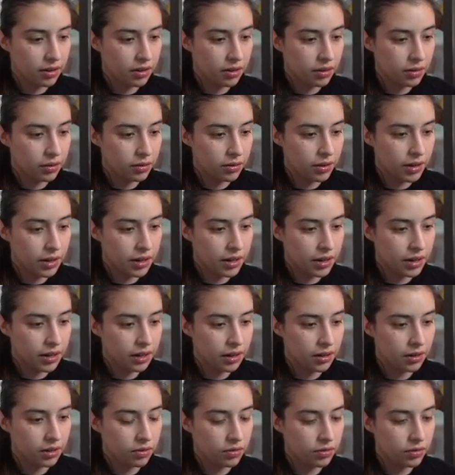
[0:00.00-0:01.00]

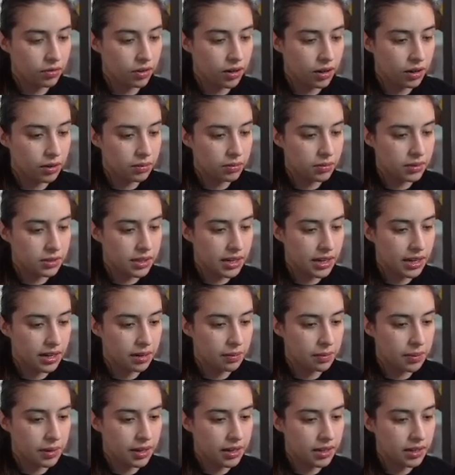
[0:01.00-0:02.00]
reading from
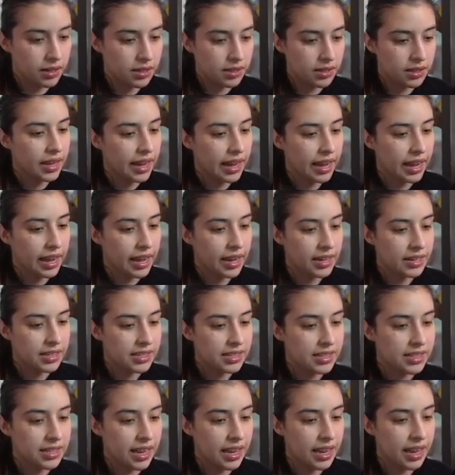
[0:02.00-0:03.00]
database, and
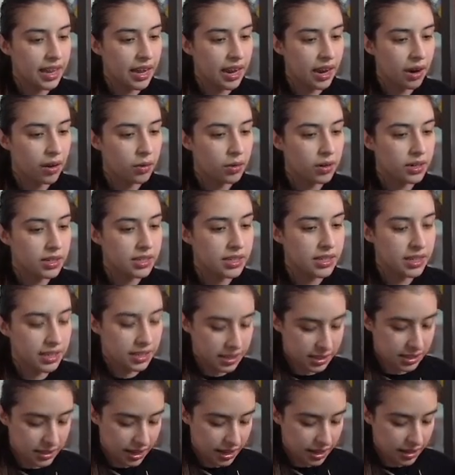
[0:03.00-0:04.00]
set our
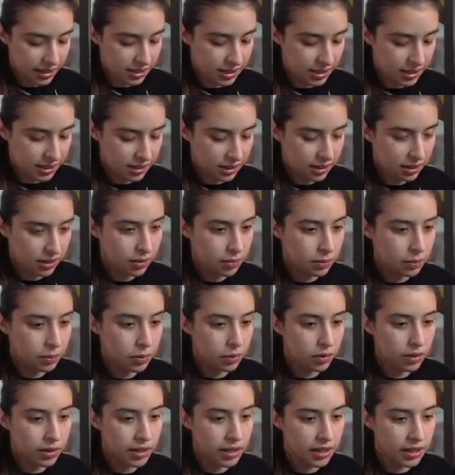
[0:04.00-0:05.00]
success
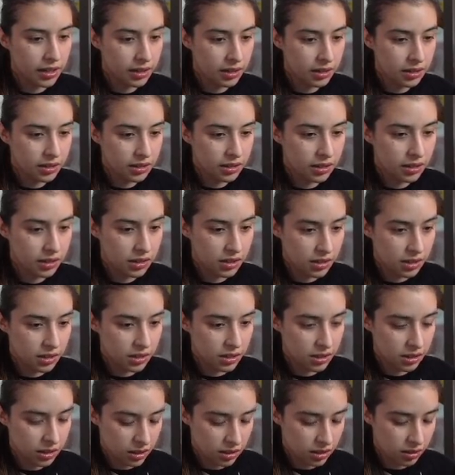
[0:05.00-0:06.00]
boolean
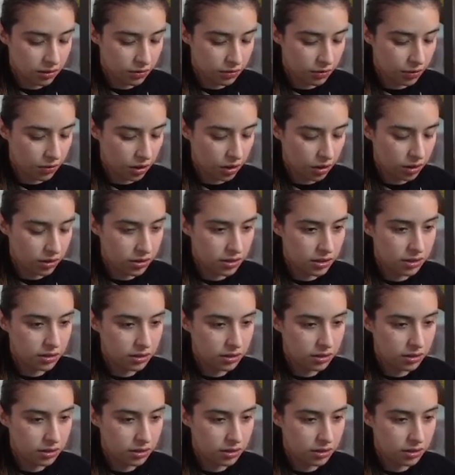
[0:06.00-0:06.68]
to false.